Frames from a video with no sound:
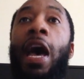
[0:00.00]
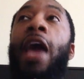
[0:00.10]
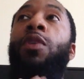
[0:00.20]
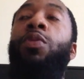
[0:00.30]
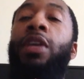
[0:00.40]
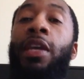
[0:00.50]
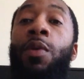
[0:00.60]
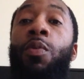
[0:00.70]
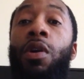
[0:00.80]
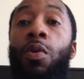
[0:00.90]
I don't care
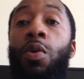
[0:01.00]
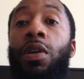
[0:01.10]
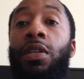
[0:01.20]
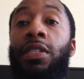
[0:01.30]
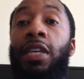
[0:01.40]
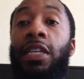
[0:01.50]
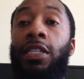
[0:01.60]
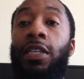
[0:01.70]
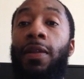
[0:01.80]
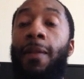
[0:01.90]
in what
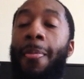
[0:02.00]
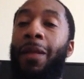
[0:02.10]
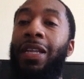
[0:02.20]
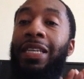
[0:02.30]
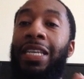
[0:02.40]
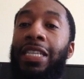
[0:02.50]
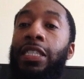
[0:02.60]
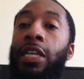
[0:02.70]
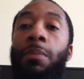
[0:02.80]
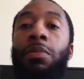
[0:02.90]
organization, these
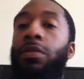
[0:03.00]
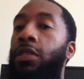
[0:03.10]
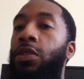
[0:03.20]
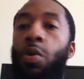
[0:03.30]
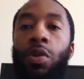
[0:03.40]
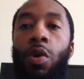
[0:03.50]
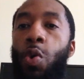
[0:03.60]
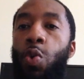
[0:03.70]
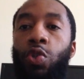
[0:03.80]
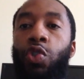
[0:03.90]
numbers is going to
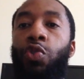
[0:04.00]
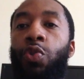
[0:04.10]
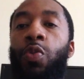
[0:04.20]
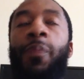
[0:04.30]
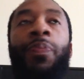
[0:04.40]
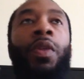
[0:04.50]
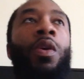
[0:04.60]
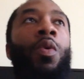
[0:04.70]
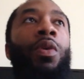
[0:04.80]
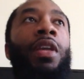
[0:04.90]
hold true.
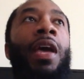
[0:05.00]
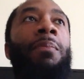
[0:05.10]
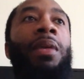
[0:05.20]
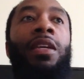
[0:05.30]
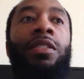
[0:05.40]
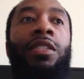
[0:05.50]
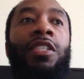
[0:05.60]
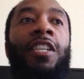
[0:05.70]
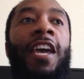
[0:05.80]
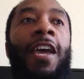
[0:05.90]
What that means
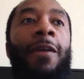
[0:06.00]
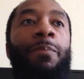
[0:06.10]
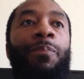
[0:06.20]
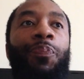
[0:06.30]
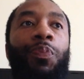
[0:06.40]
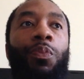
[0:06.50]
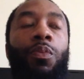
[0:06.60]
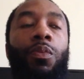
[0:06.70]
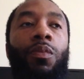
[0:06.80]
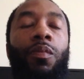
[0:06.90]
is that
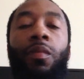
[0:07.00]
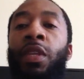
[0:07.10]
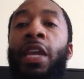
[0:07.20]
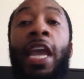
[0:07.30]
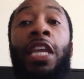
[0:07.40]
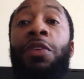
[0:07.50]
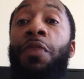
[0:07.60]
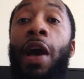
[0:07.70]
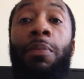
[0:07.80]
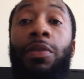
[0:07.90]

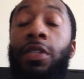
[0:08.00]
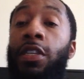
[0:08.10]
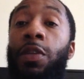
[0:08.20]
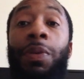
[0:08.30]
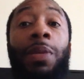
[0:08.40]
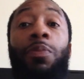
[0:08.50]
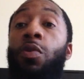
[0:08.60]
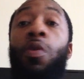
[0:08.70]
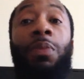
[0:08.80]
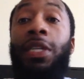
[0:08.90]
85% of the people
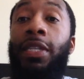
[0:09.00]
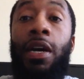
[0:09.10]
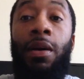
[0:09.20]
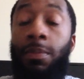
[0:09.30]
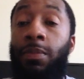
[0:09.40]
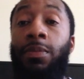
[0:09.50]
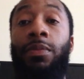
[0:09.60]
going to be dumb.